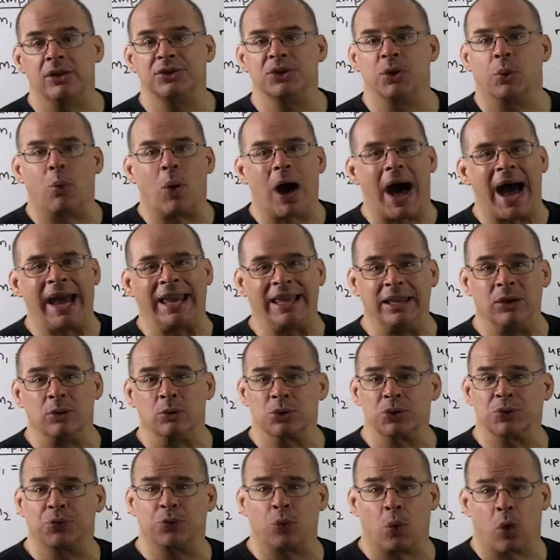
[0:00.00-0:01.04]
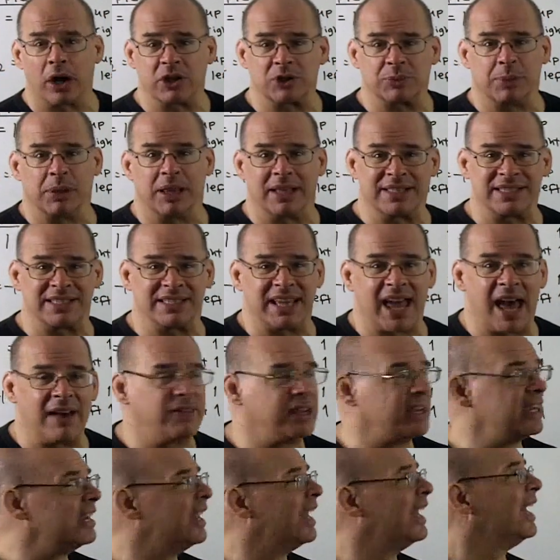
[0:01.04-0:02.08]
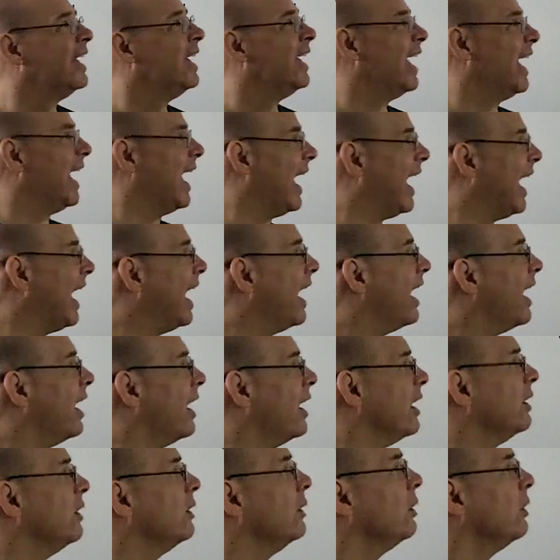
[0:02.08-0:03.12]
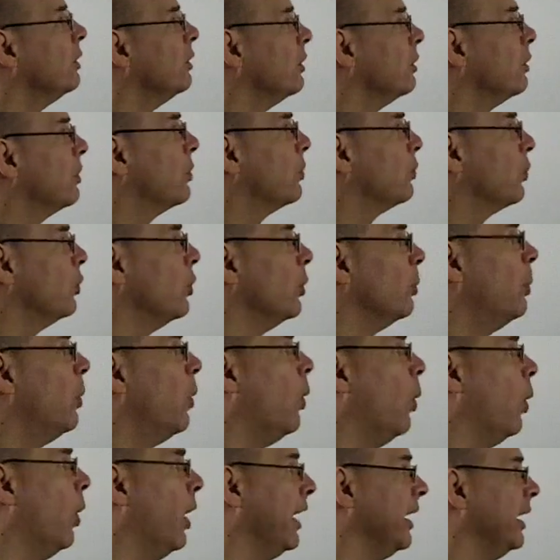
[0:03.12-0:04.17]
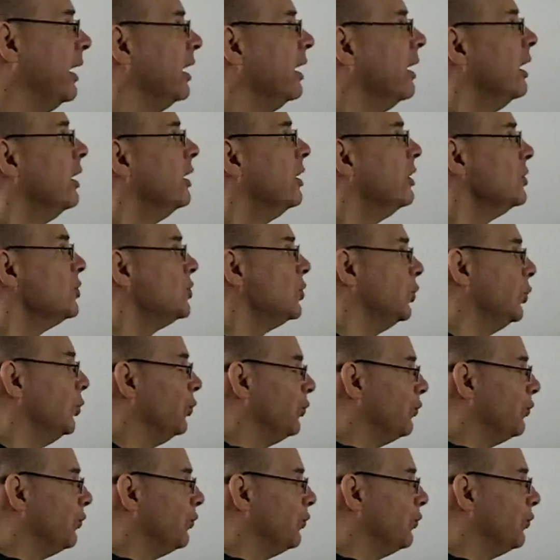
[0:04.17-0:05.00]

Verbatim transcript: to y equals 4x plus 7 and through the point 2,